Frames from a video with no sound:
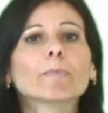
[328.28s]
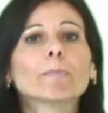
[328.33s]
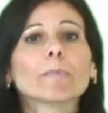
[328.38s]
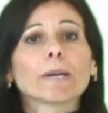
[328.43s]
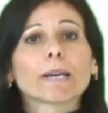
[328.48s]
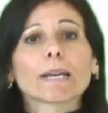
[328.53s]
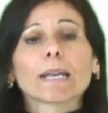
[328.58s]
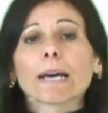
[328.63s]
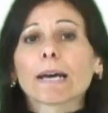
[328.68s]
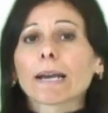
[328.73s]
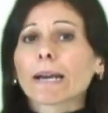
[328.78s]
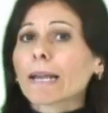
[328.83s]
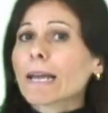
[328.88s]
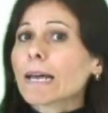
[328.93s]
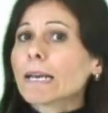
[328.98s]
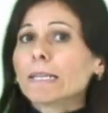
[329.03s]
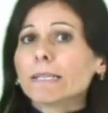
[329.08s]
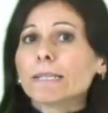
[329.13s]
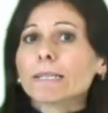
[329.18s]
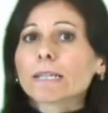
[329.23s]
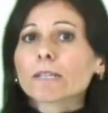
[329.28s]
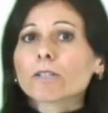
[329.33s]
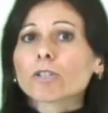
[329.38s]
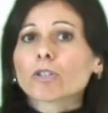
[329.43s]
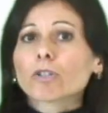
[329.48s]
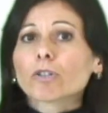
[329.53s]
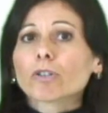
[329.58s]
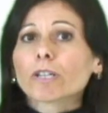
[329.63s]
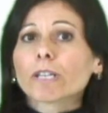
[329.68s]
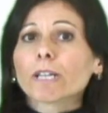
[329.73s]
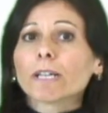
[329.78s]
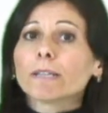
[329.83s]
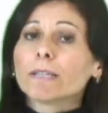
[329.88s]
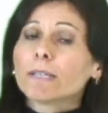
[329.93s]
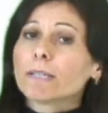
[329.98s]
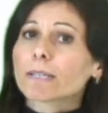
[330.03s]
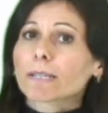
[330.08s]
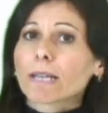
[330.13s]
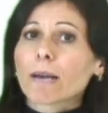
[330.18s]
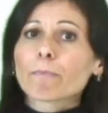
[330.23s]
for the production of report
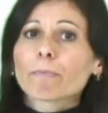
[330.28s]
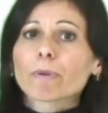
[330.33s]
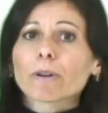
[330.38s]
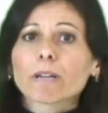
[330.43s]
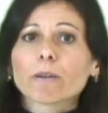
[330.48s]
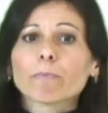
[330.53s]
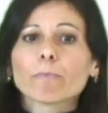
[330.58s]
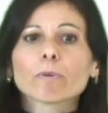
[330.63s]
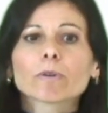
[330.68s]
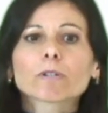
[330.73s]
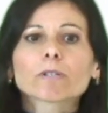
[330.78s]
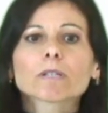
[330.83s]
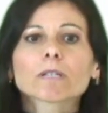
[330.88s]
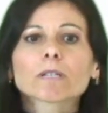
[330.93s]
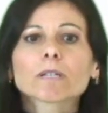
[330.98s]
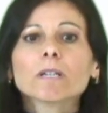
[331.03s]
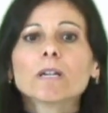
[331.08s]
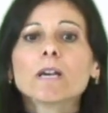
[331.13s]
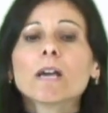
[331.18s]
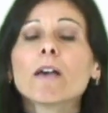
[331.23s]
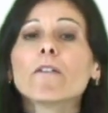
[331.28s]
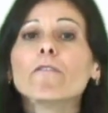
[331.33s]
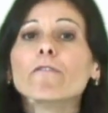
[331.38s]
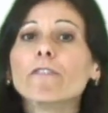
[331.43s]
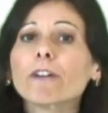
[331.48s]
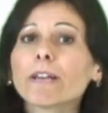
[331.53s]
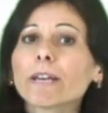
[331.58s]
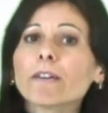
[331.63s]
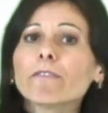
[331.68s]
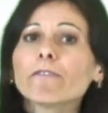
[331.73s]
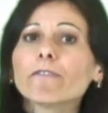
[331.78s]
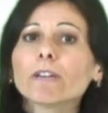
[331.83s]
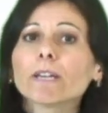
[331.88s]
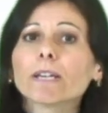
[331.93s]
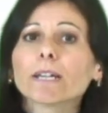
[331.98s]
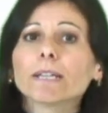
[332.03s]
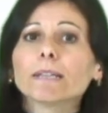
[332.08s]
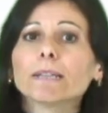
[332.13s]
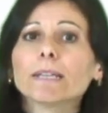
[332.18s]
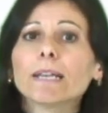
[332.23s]
prints, verifications of the
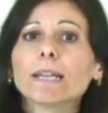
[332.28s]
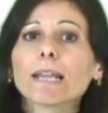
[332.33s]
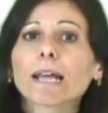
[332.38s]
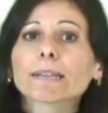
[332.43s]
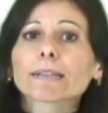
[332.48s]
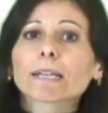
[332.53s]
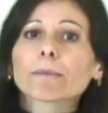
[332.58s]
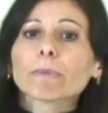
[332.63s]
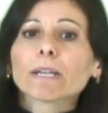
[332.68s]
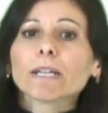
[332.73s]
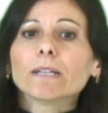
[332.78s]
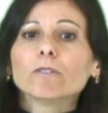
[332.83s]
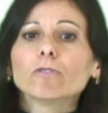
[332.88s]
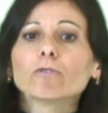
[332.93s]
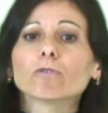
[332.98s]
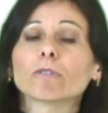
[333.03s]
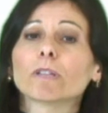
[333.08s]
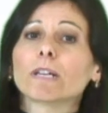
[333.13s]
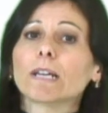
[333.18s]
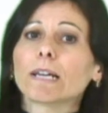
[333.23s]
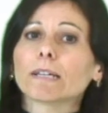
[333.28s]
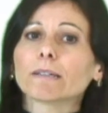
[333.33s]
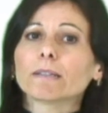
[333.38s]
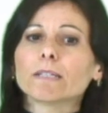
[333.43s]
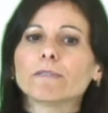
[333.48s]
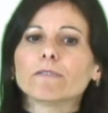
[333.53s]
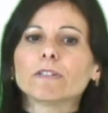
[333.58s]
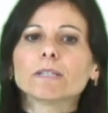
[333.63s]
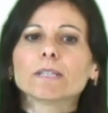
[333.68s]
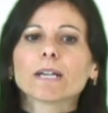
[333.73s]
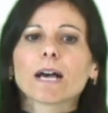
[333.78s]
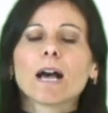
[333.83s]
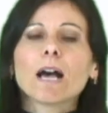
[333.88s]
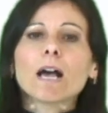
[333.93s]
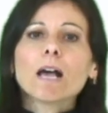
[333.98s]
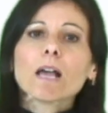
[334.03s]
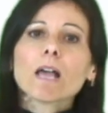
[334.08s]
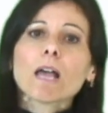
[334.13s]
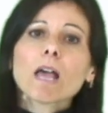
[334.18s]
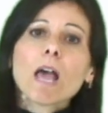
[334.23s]
workflow of the activities,
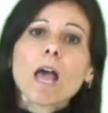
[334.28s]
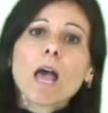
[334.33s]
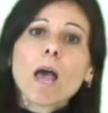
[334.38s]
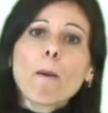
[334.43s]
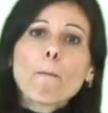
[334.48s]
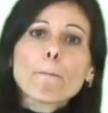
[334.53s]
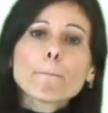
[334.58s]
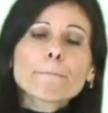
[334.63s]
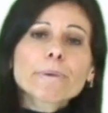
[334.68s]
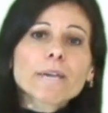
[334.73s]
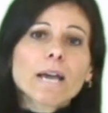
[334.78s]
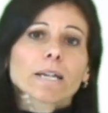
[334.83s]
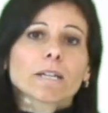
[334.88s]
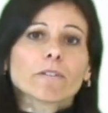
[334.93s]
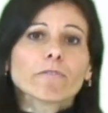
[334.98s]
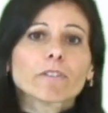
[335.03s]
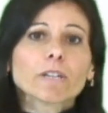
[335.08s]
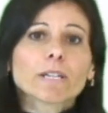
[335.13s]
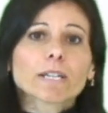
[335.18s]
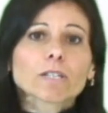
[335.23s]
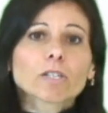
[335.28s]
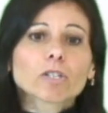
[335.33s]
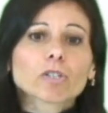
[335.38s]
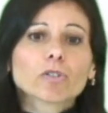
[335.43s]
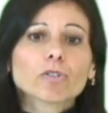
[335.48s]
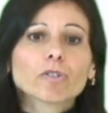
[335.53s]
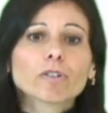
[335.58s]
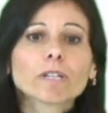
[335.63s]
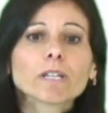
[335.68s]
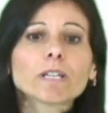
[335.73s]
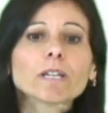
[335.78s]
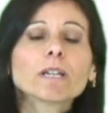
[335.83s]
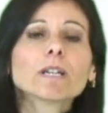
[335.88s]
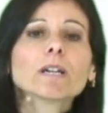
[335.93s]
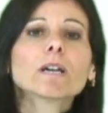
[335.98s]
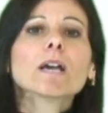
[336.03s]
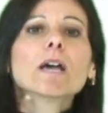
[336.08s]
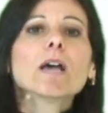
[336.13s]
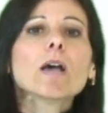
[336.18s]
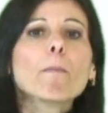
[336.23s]
plannings,
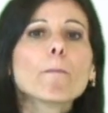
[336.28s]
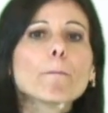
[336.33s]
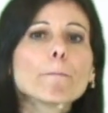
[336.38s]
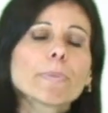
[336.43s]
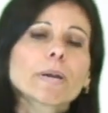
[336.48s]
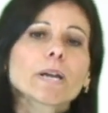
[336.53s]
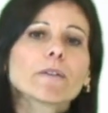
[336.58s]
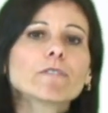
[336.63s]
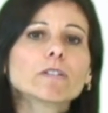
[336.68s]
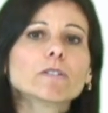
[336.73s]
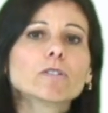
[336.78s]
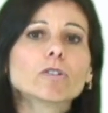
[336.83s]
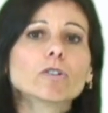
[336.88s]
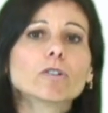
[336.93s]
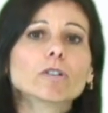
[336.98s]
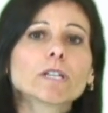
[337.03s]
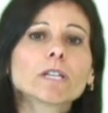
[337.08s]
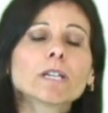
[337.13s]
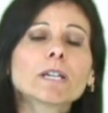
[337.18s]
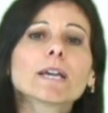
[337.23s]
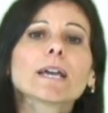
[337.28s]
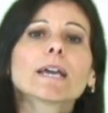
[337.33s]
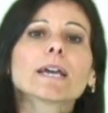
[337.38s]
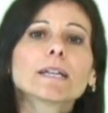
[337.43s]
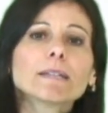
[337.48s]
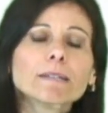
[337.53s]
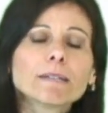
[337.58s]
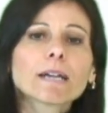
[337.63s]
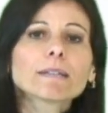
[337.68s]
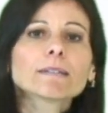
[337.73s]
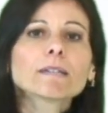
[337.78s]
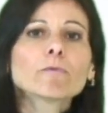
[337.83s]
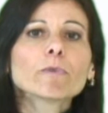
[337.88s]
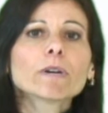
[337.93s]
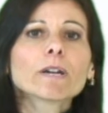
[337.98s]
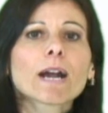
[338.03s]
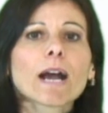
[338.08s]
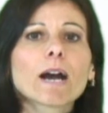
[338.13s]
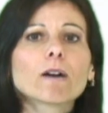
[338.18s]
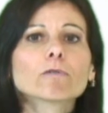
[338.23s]
expectations, and data
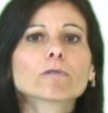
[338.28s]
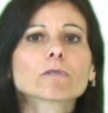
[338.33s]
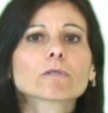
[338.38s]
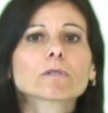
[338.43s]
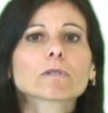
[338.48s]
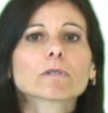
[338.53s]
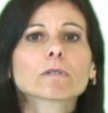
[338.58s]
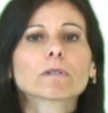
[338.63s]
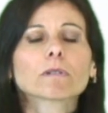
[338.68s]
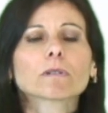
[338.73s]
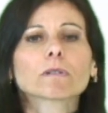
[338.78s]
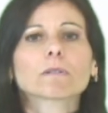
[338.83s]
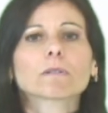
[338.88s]
warehouse.